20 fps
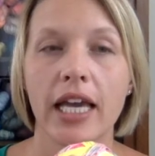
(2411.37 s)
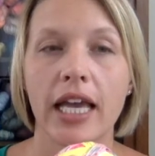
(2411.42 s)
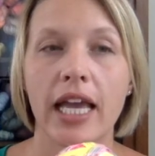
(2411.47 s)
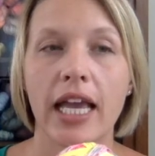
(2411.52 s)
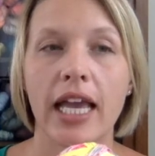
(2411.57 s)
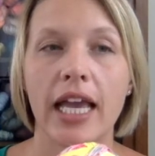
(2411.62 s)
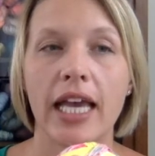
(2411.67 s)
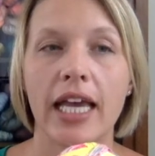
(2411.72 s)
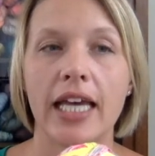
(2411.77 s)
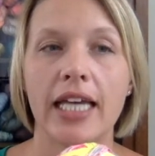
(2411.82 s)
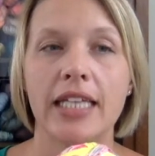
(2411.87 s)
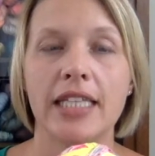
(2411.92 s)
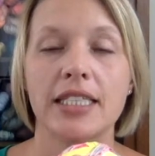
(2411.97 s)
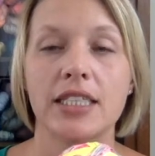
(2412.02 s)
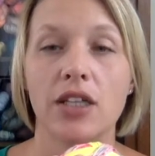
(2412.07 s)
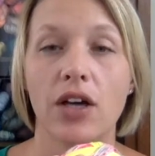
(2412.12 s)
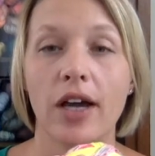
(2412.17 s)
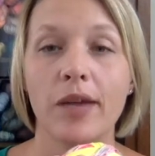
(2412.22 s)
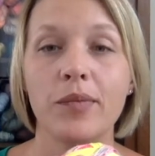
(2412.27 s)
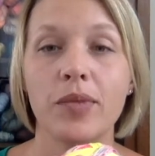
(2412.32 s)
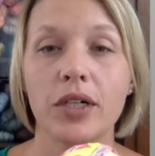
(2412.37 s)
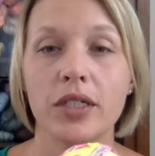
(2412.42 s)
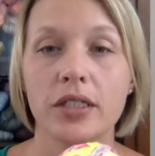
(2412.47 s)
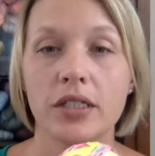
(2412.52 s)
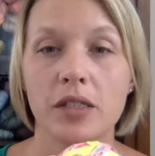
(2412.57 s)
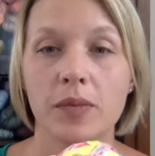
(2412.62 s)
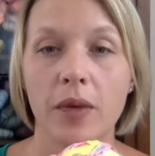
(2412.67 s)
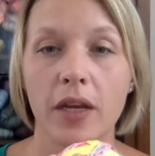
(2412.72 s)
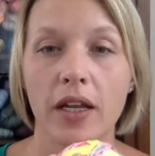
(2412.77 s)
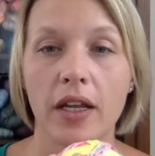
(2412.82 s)
And so I'm
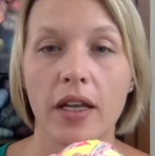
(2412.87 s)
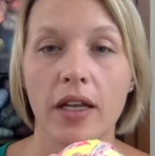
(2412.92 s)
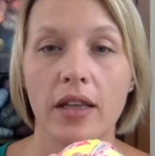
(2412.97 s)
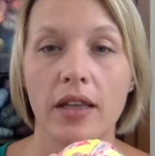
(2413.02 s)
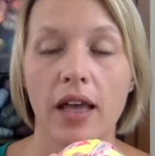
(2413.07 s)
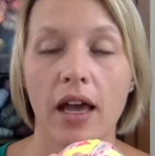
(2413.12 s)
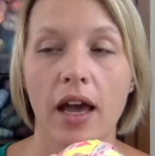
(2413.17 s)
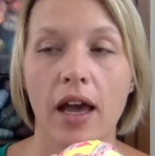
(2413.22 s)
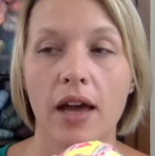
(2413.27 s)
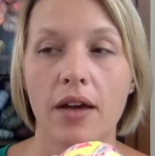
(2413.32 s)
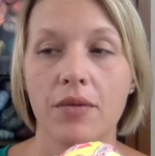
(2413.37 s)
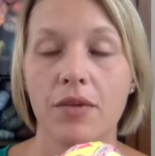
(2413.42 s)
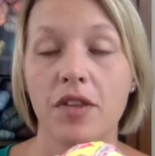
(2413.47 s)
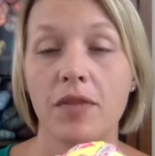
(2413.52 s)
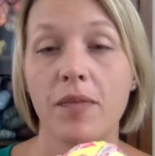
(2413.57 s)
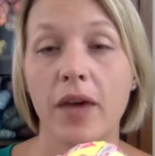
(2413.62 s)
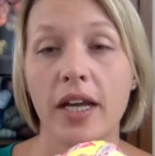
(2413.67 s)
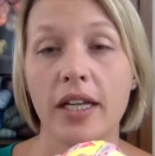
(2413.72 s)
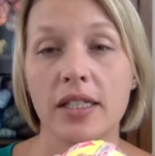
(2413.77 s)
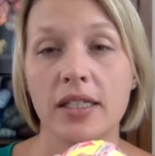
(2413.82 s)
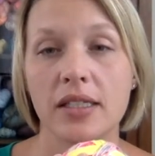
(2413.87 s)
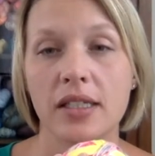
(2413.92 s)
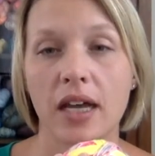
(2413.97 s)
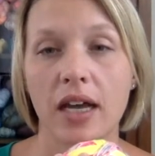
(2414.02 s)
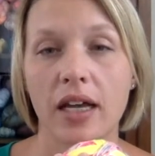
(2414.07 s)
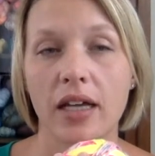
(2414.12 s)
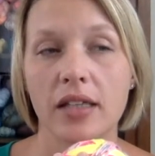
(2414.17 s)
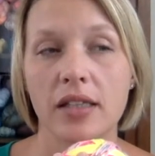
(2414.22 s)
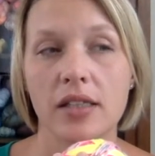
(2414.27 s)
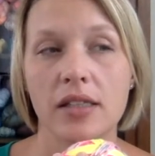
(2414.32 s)
participating in that with my
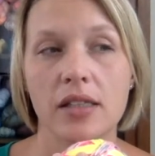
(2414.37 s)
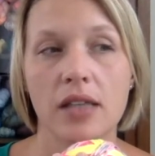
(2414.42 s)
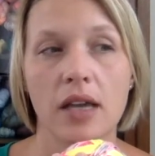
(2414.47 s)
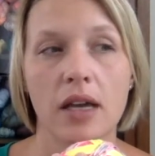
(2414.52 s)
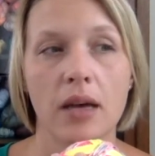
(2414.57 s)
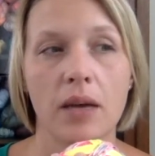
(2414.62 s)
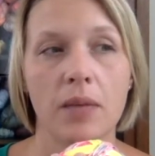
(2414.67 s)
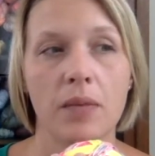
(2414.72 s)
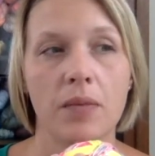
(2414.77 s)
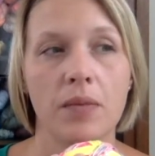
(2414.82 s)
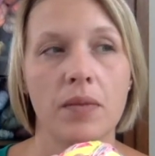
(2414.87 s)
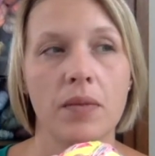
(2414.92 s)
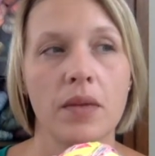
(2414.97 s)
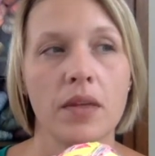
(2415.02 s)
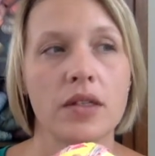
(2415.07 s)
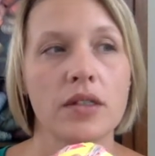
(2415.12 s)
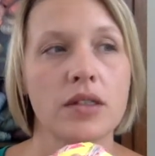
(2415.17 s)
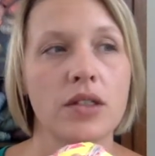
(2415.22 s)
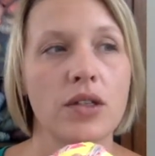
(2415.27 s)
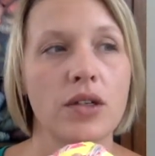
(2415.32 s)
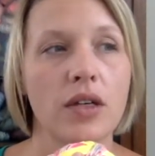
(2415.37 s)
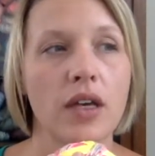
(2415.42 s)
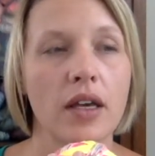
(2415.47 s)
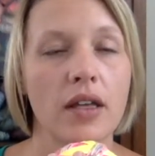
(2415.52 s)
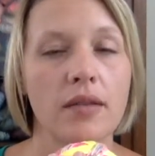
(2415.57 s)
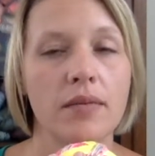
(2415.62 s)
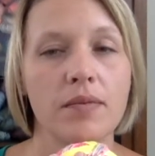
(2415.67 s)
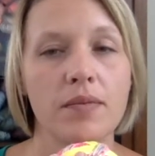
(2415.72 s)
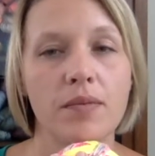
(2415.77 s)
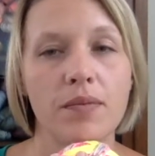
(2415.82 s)
designs. So you
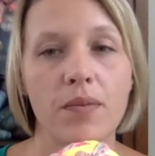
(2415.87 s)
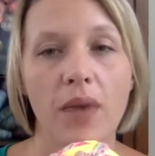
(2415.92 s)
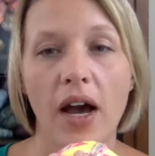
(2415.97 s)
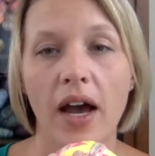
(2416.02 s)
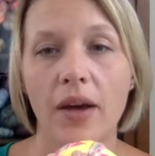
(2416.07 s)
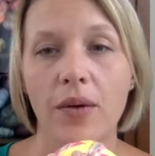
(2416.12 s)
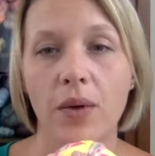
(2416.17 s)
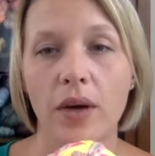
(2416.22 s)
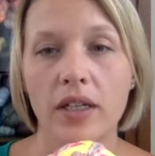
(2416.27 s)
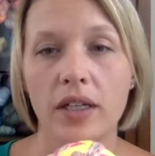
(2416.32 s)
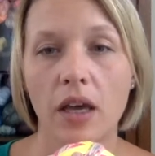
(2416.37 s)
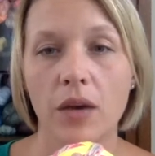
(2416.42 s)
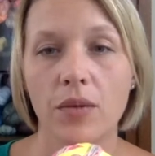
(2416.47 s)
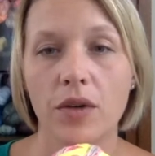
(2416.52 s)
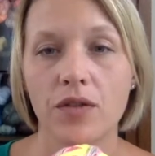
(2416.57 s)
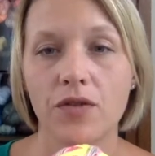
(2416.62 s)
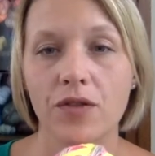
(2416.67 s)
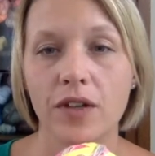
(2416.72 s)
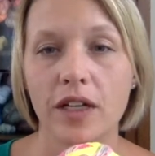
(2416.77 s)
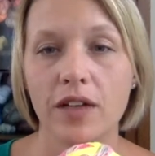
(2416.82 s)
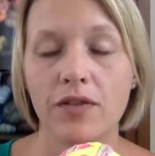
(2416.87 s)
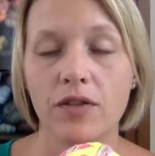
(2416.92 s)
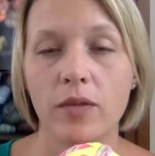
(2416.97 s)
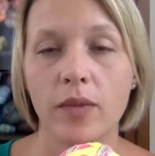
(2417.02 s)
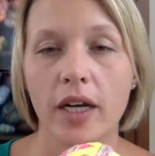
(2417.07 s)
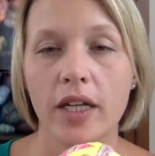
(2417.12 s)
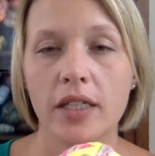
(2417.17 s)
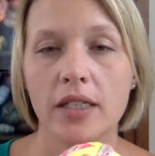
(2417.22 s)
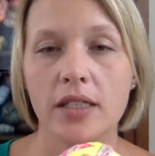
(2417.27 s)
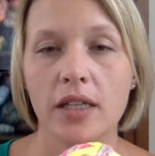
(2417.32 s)
can buy one, get one free for
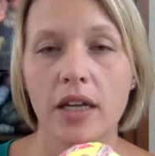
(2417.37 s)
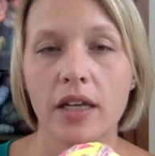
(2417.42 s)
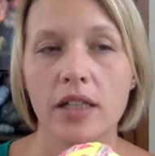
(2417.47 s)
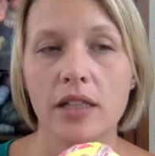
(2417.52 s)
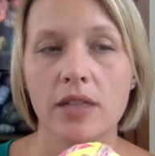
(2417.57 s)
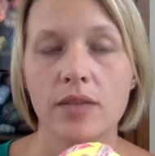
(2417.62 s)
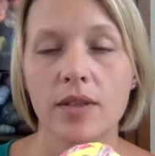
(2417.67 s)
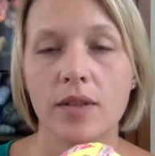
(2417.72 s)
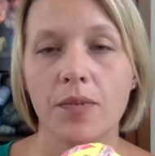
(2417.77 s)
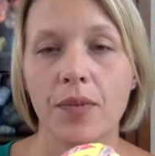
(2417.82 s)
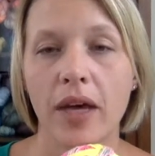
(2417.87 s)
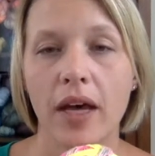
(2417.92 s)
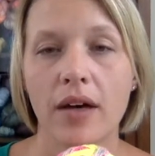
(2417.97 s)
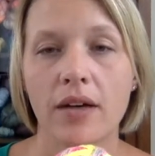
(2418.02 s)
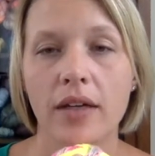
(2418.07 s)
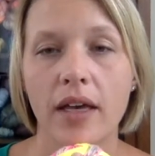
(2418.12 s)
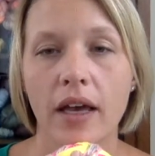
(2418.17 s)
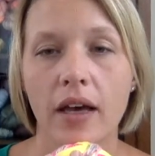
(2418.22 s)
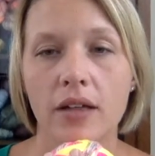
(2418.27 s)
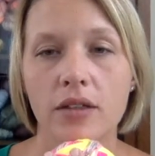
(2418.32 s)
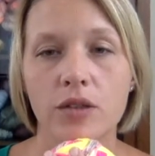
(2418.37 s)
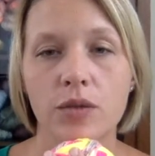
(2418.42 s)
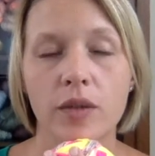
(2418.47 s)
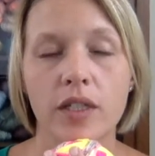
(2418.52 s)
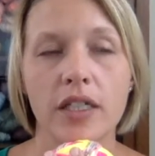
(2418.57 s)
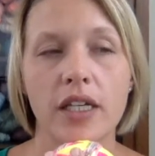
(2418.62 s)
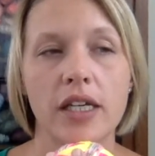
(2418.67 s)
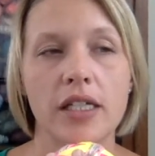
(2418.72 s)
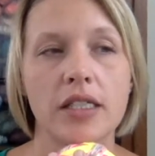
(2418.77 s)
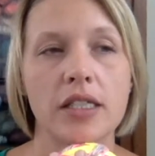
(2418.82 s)
my designs with Pal Cal
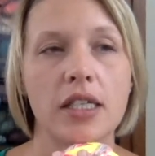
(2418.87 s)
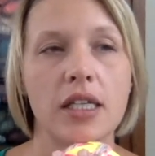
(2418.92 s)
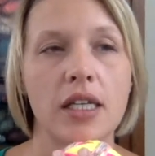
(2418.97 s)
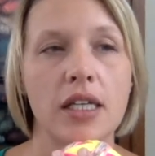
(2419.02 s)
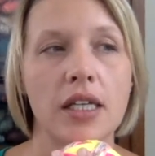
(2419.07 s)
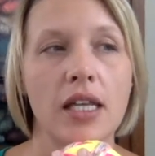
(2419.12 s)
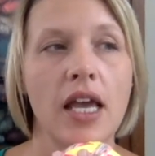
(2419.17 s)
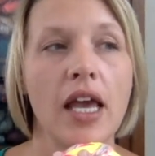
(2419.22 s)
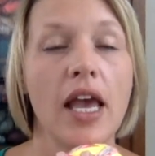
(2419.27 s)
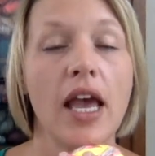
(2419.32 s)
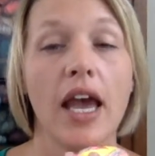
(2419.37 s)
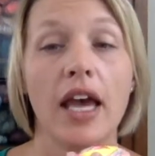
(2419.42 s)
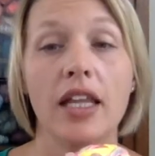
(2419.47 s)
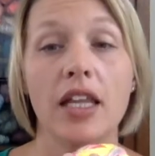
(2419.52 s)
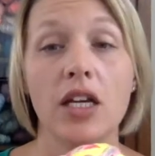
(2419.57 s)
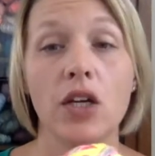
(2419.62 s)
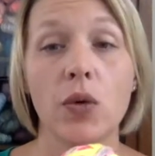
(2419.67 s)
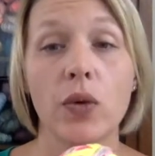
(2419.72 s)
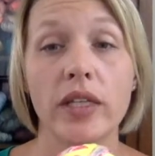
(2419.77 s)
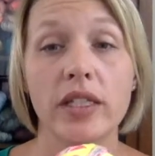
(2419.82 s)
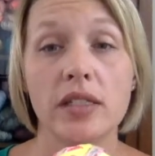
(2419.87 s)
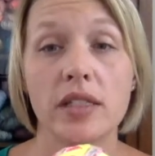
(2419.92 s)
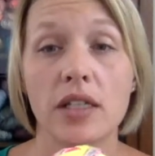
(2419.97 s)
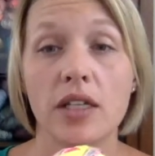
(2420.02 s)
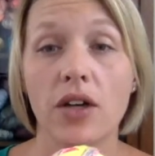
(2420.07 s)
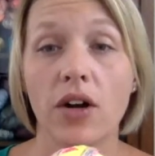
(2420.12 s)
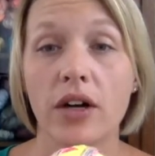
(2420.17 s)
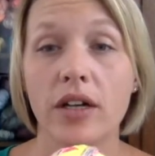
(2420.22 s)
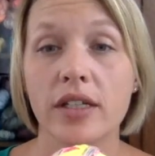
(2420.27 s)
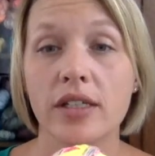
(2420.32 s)
2018. And then Queen City
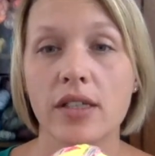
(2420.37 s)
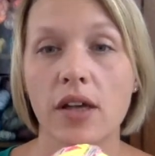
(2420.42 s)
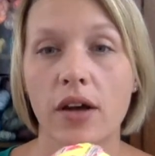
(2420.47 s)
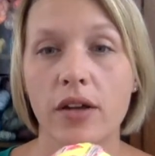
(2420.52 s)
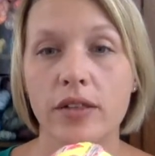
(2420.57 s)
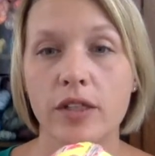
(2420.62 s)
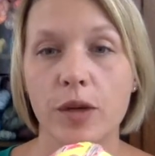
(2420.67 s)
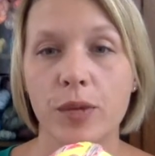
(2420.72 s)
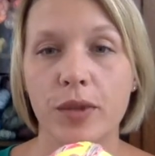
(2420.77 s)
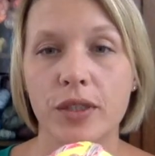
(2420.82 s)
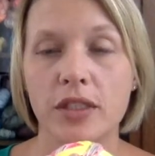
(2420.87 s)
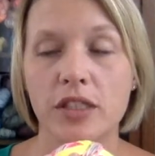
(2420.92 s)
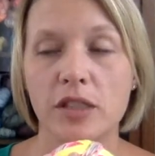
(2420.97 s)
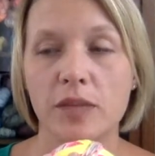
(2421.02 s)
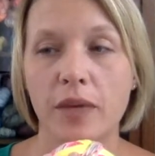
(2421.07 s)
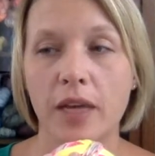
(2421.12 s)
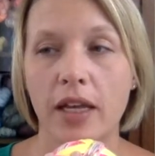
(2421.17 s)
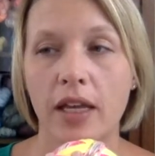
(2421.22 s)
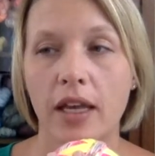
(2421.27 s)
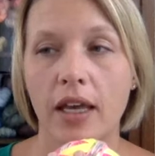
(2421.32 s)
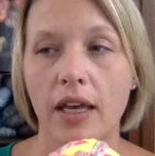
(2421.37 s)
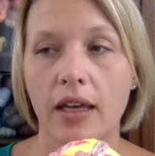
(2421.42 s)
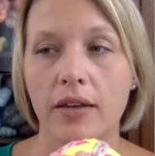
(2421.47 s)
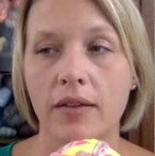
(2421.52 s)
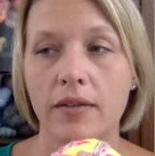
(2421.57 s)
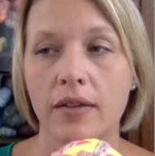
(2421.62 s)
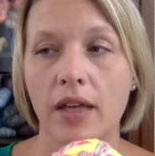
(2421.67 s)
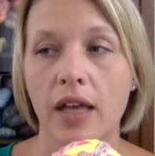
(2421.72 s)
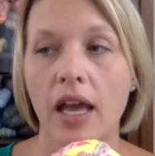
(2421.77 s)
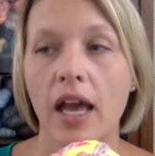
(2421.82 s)
Yarn is also participating,
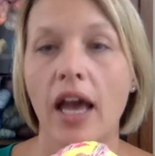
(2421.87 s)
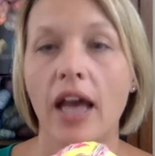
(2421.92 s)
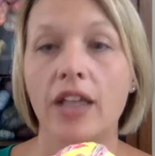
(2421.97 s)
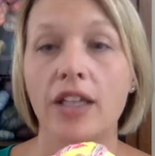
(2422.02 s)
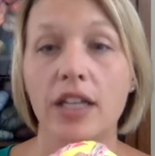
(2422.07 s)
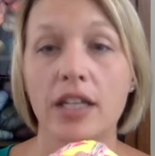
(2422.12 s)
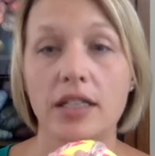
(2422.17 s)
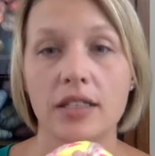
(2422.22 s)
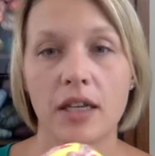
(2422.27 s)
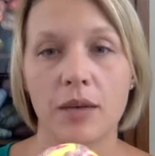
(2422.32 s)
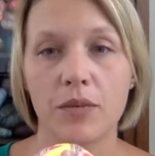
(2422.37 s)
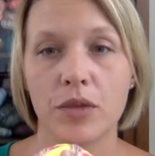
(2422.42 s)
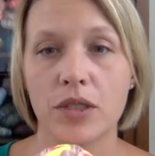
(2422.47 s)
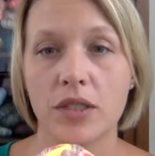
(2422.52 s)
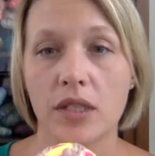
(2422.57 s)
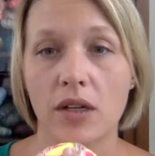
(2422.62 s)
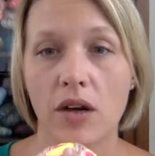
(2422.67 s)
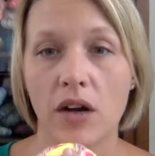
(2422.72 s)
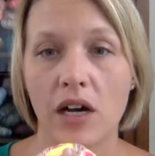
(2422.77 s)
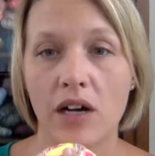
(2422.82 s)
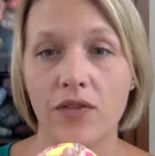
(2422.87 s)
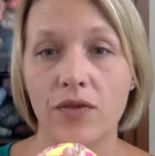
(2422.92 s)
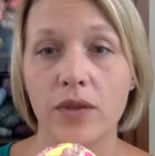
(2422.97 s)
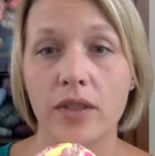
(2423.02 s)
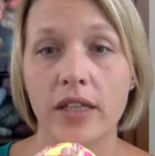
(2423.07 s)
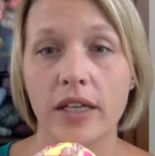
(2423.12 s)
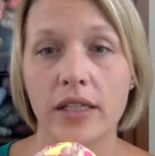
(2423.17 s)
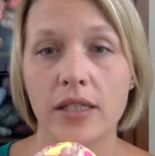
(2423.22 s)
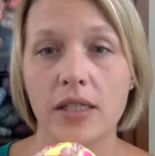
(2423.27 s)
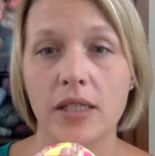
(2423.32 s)
and you get 10% off with
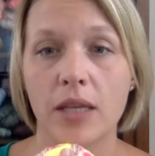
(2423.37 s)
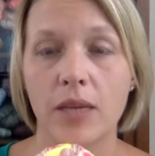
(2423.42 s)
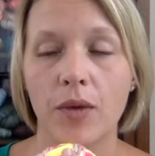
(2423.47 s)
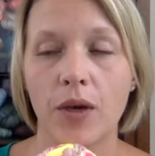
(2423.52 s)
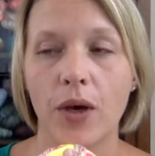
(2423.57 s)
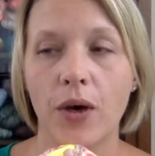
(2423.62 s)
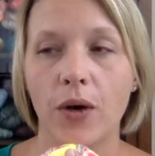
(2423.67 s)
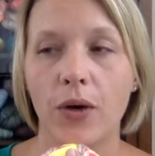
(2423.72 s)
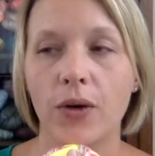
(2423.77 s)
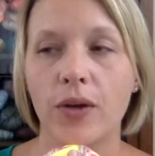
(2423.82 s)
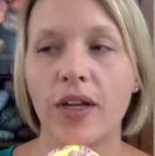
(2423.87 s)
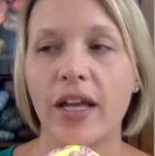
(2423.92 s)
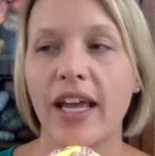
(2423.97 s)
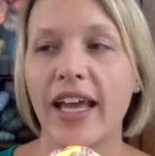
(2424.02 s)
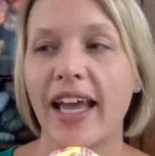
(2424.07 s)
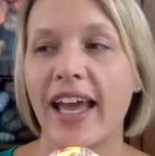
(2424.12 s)
that same code.